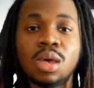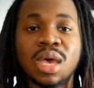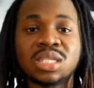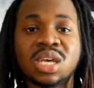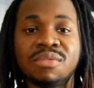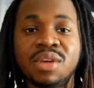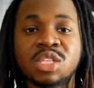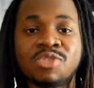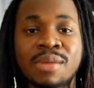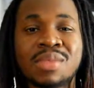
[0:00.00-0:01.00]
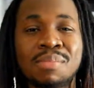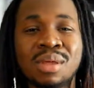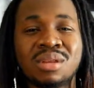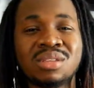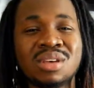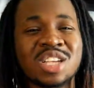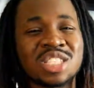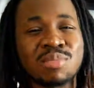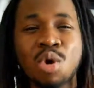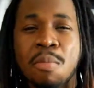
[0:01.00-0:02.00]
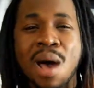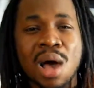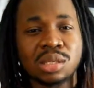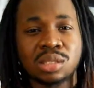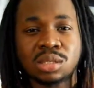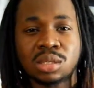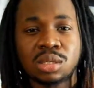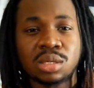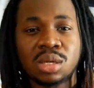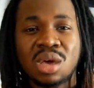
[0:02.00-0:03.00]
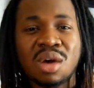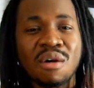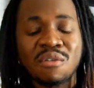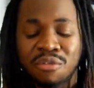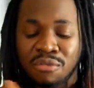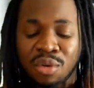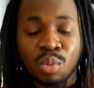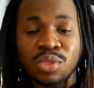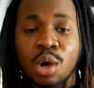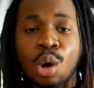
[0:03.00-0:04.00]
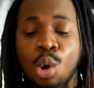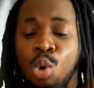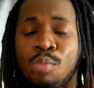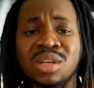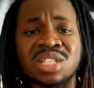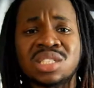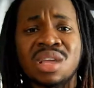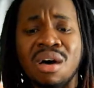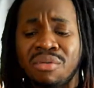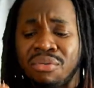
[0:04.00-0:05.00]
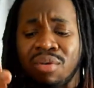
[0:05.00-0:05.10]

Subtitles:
HIV is wrapped up in a small box filled with a whole bunch of stuff.